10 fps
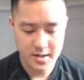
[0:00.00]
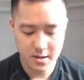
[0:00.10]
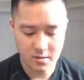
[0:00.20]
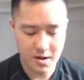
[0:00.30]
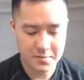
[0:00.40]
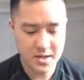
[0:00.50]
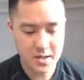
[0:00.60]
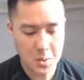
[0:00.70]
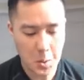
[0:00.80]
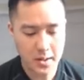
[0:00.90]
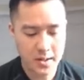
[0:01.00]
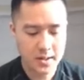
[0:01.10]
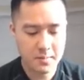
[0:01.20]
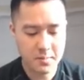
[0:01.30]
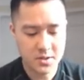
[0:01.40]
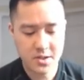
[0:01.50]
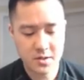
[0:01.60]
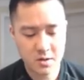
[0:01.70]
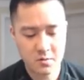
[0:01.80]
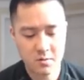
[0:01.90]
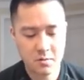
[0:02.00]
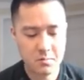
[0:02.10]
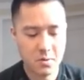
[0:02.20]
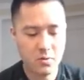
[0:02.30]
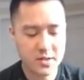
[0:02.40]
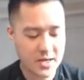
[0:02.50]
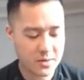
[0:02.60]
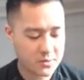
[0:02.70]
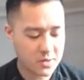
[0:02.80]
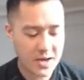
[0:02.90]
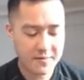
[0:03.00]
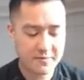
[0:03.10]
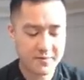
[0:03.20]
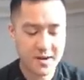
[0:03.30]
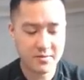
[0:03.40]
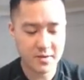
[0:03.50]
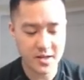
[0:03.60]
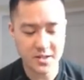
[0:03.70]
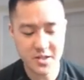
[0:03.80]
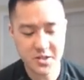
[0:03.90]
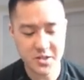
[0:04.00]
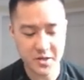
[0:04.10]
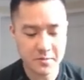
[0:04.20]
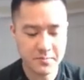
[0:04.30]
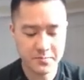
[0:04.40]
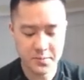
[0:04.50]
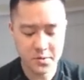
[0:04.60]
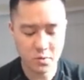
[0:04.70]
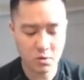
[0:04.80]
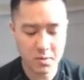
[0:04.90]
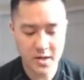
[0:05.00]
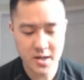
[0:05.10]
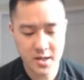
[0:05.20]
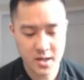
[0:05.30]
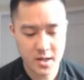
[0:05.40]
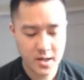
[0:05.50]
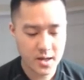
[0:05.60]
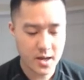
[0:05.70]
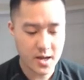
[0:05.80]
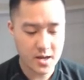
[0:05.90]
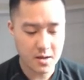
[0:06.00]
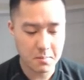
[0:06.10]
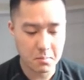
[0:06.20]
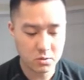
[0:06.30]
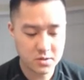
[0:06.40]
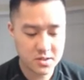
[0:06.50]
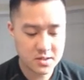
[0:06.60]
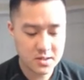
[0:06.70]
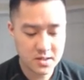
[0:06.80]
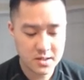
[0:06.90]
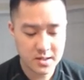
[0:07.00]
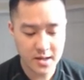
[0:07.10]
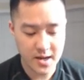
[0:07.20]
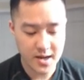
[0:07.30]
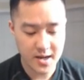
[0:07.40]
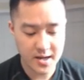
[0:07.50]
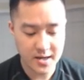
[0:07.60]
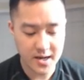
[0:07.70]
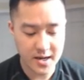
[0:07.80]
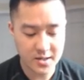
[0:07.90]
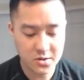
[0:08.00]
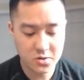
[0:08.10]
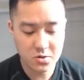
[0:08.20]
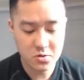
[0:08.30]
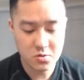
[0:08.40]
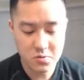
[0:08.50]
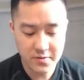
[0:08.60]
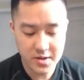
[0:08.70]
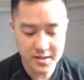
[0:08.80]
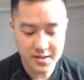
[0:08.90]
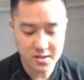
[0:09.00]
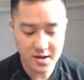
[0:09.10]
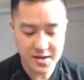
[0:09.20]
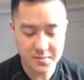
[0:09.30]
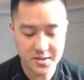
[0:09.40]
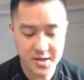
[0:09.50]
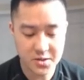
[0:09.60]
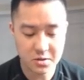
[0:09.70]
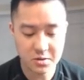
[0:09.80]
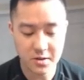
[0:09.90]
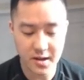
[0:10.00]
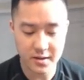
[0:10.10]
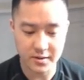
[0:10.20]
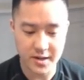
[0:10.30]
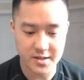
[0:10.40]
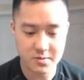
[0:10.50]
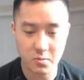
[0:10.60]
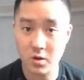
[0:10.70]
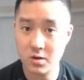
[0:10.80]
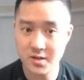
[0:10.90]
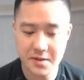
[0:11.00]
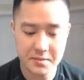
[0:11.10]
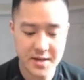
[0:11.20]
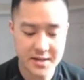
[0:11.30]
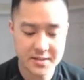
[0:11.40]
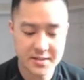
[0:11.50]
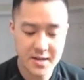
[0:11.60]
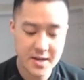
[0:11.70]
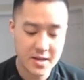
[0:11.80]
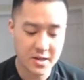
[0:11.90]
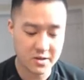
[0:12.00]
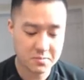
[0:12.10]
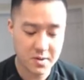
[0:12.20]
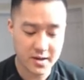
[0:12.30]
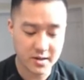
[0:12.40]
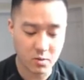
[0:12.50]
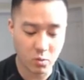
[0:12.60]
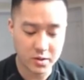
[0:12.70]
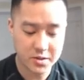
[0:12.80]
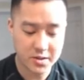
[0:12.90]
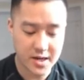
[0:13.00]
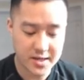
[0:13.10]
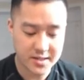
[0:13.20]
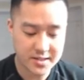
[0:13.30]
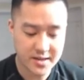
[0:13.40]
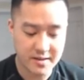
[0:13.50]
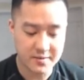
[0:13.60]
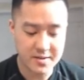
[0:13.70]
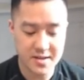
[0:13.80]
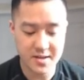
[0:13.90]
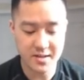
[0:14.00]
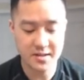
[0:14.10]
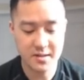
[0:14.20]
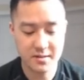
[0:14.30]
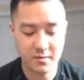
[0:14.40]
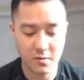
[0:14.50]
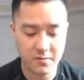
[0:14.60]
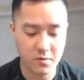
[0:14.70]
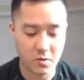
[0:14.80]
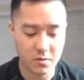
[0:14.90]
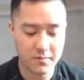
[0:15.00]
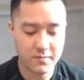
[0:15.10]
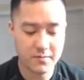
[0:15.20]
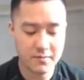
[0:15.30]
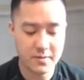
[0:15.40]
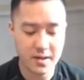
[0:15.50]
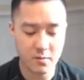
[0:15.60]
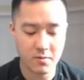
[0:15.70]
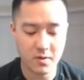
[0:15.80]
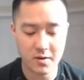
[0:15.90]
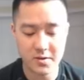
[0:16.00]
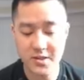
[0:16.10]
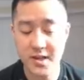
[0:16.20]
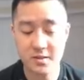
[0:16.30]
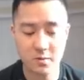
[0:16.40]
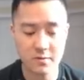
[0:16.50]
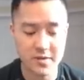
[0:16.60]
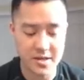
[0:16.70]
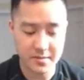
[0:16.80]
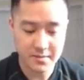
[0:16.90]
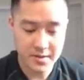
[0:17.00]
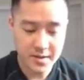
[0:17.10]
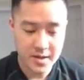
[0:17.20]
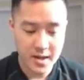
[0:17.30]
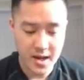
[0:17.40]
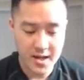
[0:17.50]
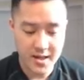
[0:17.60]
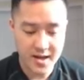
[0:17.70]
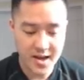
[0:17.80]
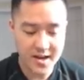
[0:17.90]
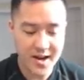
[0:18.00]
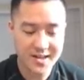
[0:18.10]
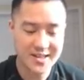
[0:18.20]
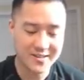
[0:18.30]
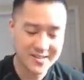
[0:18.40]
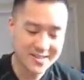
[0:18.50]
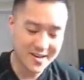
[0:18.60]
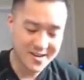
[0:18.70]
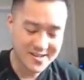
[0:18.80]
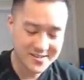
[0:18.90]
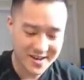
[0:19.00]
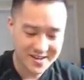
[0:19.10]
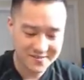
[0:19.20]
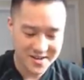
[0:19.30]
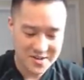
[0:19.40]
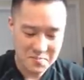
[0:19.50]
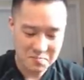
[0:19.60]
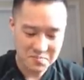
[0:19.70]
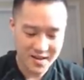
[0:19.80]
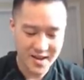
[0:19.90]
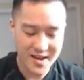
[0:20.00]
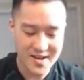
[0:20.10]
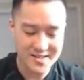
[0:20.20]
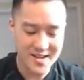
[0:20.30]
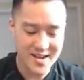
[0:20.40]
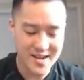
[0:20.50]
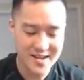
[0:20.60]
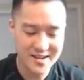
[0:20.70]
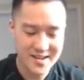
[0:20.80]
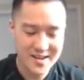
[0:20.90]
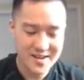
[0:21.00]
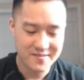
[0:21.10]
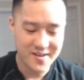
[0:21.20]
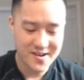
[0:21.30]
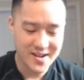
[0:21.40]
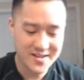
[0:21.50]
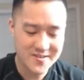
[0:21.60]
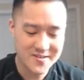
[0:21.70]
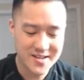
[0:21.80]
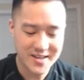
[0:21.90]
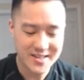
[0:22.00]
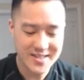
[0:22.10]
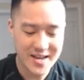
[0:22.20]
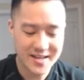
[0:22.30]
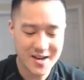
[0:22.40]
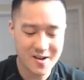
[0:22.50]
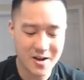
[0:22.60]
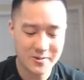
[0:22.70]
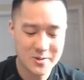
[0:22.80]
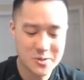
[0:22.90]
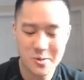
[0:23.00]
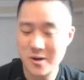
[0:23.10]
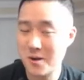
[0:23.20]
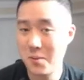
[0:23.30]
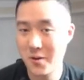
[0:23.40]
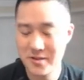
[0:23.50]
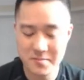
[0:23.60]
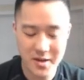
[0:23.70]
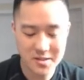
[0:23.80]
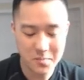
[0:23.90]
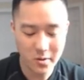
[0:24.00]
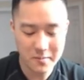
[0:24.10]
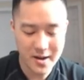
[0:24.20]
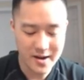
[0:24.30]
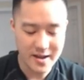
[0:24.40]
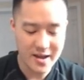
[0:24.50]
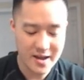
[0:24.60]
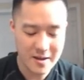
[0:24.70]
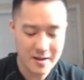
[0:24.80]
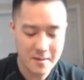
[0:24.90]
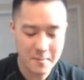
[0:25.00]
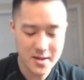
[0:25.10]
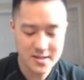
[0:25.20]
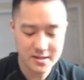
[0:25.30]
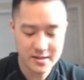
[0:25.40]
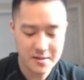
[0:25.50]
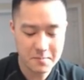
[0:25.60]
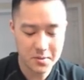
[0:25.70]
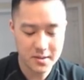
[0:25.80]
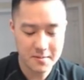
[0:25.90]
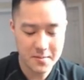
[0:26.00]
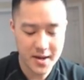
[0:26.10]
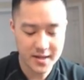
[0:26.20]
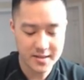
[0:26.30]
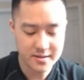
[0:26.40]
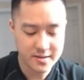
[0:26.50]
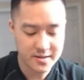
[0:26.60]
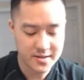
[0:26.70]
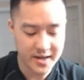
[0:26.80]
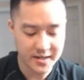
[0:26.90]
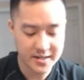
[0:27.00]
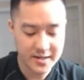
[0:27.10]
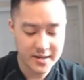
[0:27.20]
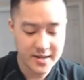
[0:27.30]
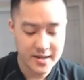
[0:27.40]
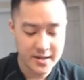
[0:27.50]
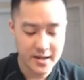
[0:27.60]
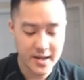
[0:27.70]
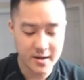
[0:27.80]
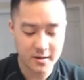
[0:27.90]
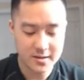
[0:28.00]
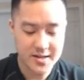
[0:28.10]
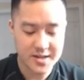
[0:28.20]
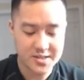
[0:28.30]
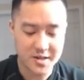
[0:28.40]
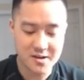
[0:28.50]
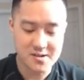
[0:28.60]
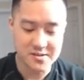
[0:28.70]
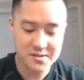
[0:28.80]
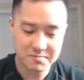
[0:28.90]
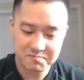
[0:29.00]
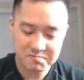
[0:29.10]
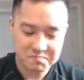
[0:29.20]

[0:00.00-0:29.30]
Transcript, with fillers: Krabby, Chino, Ponyta. We still haven't found a Cinccino, Score Bunny, a Boltund, and I do feel like this card has potential against water type decks. It's probably going to one shot everything, or for that revolve around GX or V. And then a Noctowl. This card is kind of funny. Has a very interesting attack carry off. Choose one of your opponent's bench Pokemon and basically put them back into their deck. And all attached cards.